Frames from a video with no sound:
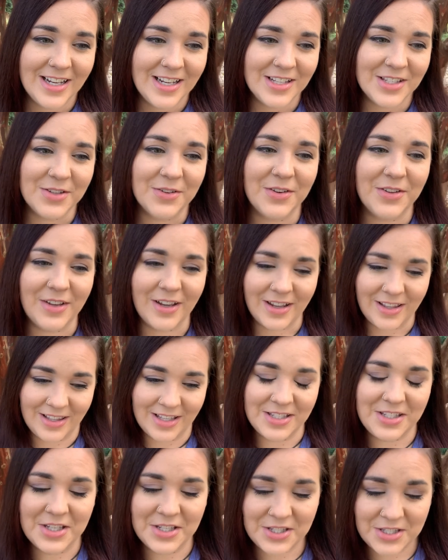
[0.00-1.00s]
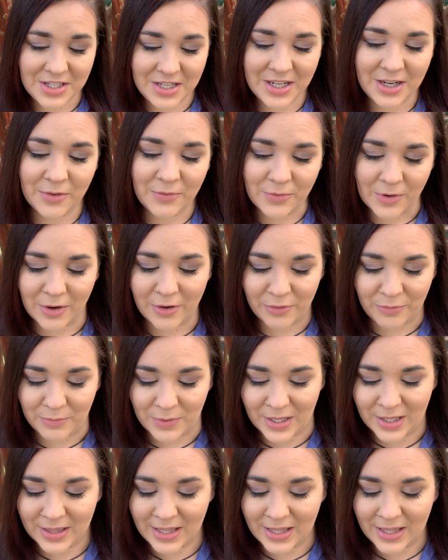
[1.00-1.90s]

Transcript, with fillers: So this is sitting in front of me.